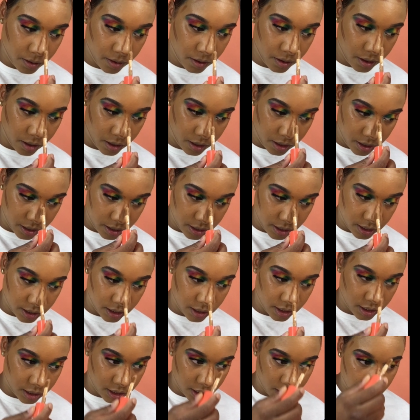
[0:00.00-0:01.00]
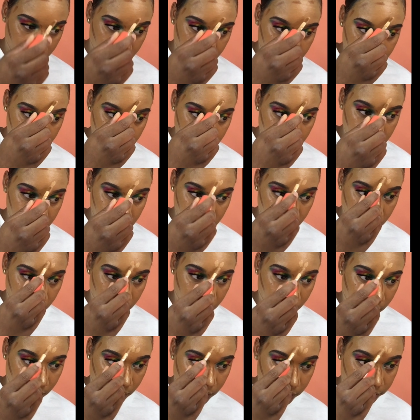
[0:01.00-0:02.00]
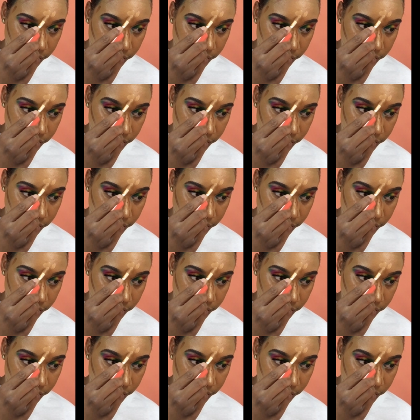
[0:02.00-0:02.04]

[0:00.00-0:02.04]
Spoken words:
And this is the same concealer I